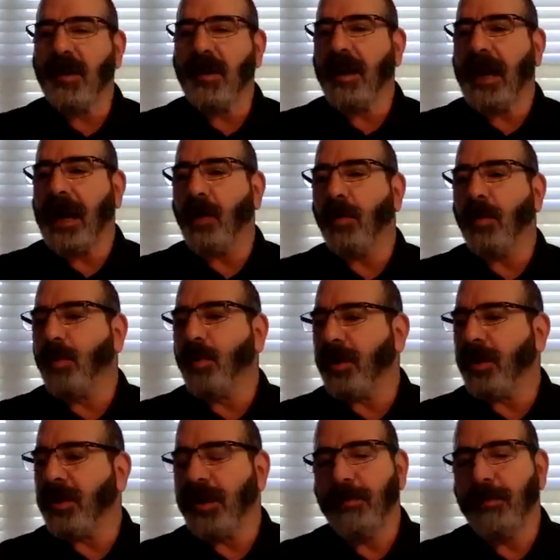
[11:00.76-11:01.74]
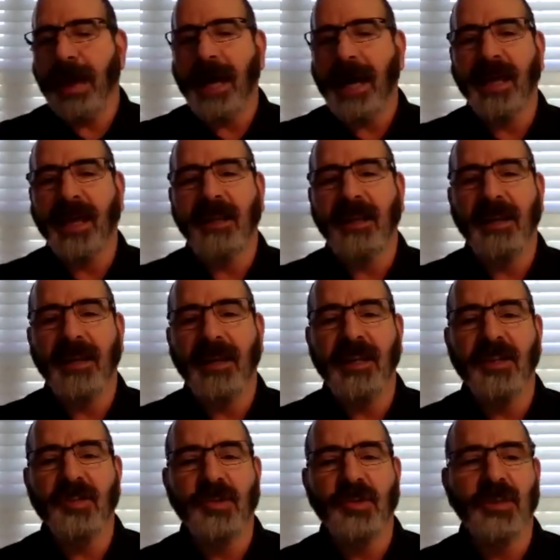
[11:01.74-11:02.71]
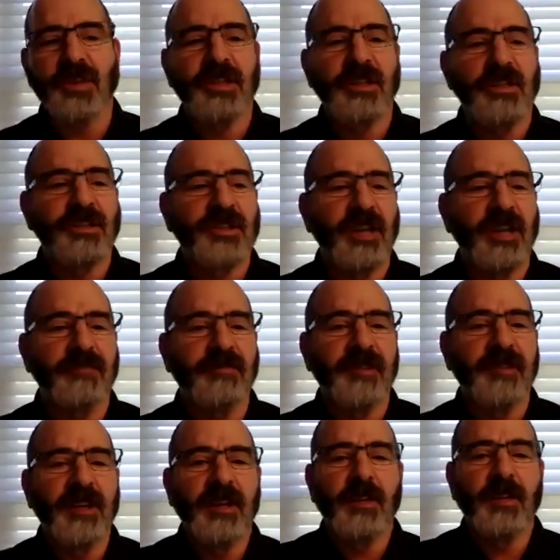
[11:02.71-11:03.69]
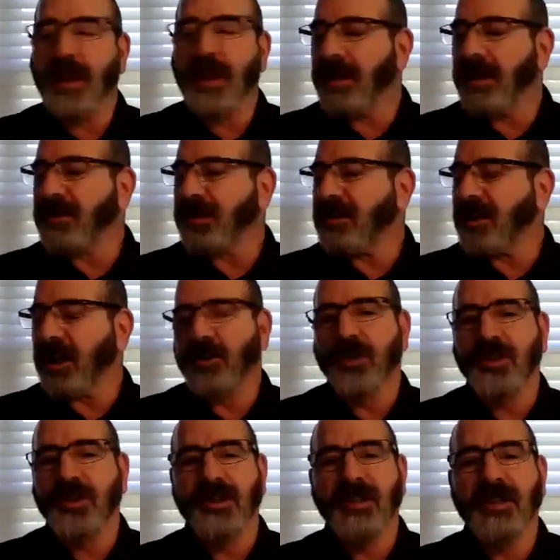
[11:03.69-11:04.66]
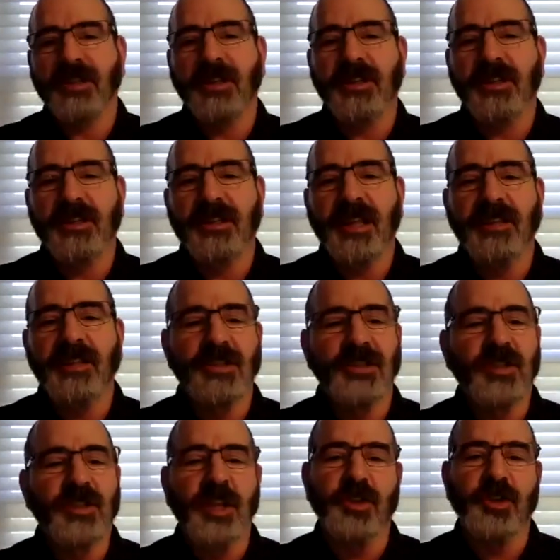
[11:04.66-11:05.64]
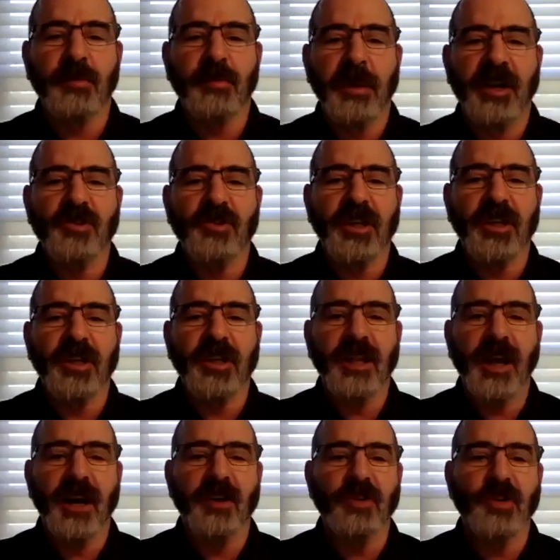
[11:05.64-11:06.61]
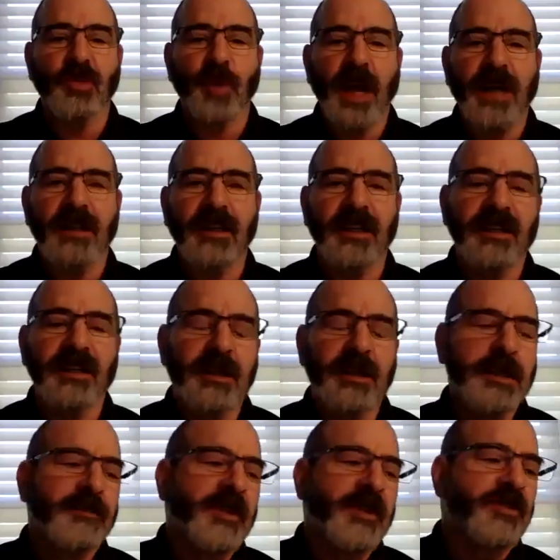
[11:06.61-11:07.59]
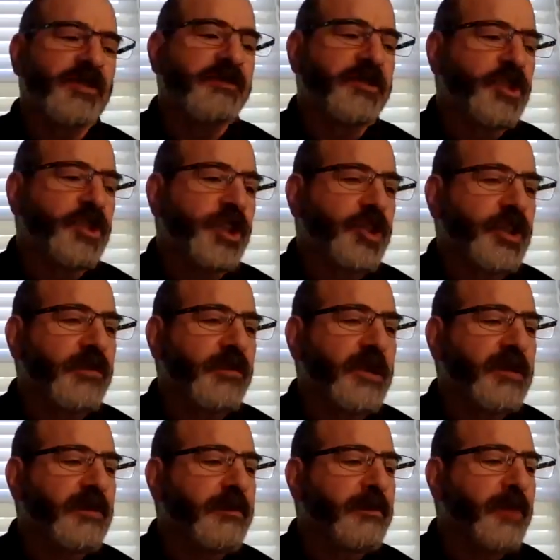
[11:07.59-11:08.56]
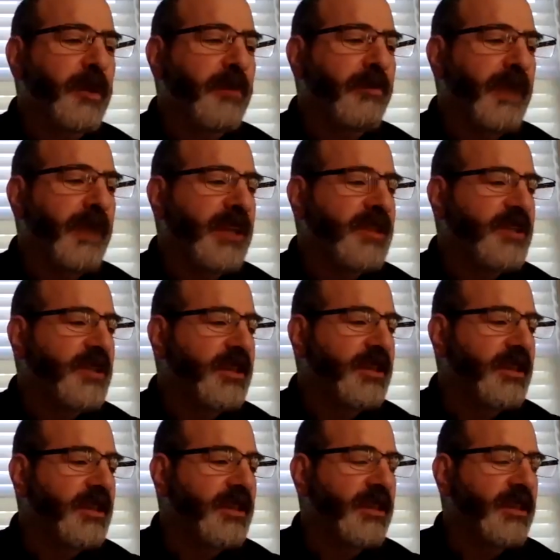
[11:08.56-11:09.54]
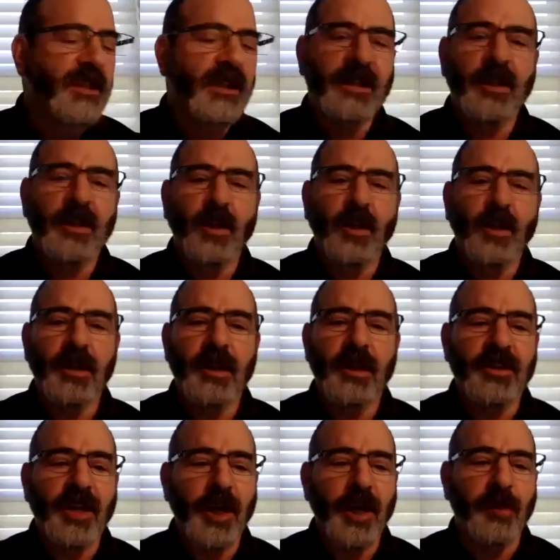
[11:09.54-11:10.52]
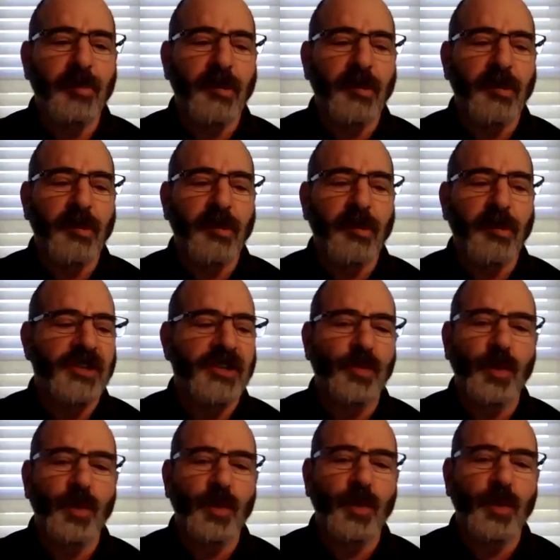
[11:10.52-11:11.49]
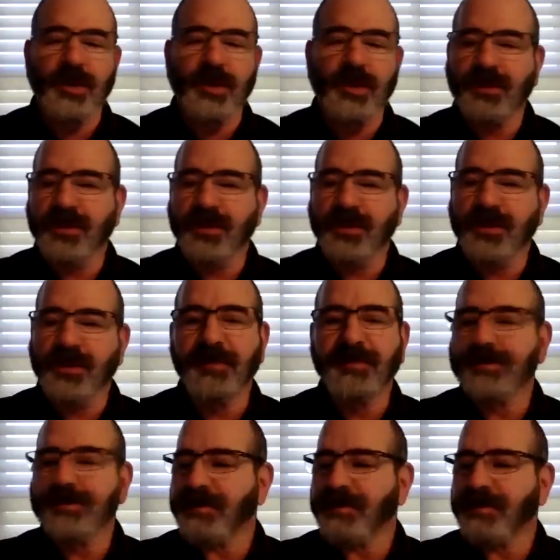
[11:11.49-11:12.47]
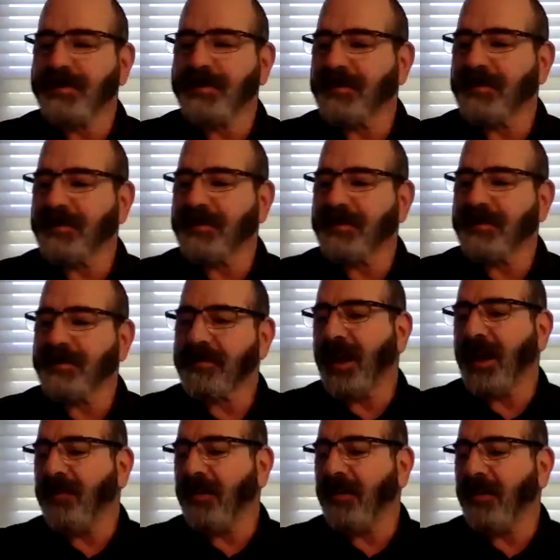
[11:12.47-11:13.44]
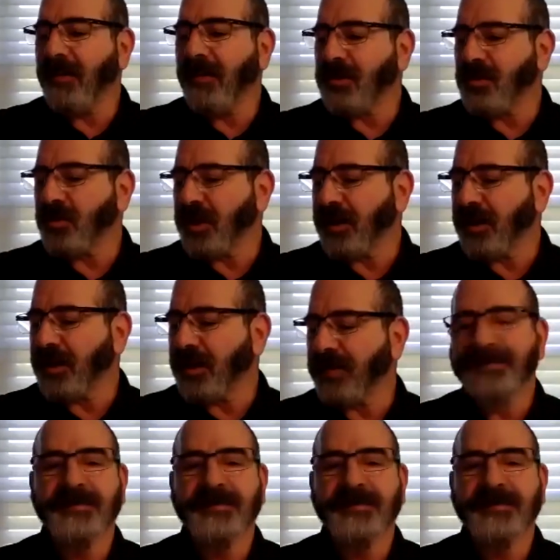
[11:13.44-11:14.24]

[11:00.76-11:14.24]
and how important the back end is, or the stuff that isn't touching patient care directly as a physician, but makes the entire process work. So yeah, I very much enjoyed it.